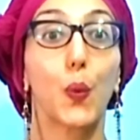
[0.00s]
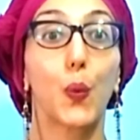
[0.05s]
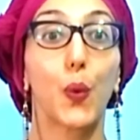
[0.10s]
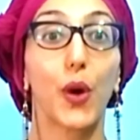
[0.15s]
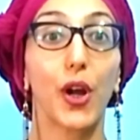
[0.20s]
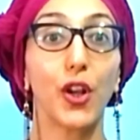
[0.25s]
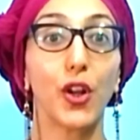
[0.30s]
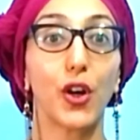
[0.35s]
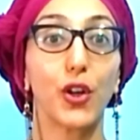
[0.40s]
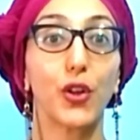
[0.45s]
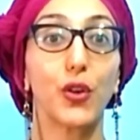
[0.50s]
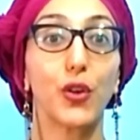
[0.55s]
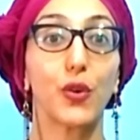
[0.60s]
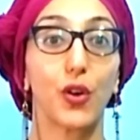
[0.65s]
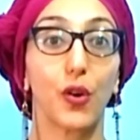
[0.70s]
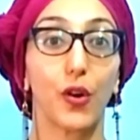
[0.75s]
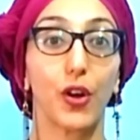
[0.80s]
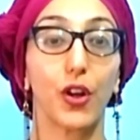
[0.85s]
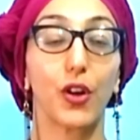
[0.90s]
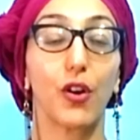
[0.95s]
When are you
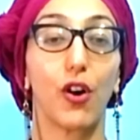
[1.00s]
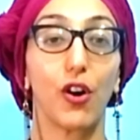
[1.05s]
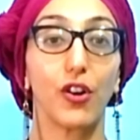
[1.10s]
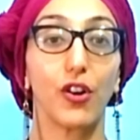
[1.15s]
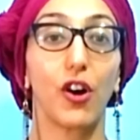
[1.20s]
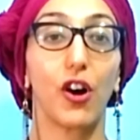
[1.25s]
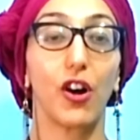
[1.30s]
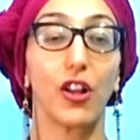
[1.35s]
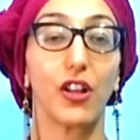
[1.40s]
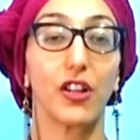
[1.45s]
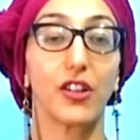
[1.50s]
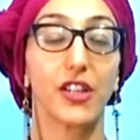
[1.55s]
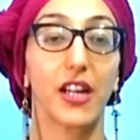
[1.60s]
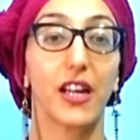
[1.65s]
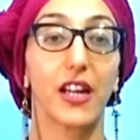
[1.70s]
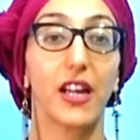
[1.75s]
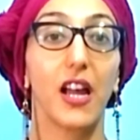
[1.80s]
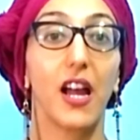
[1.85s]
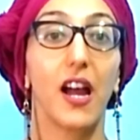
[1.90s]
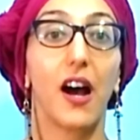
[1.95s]
going on
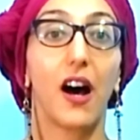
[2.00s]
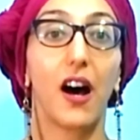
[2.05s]
holiday?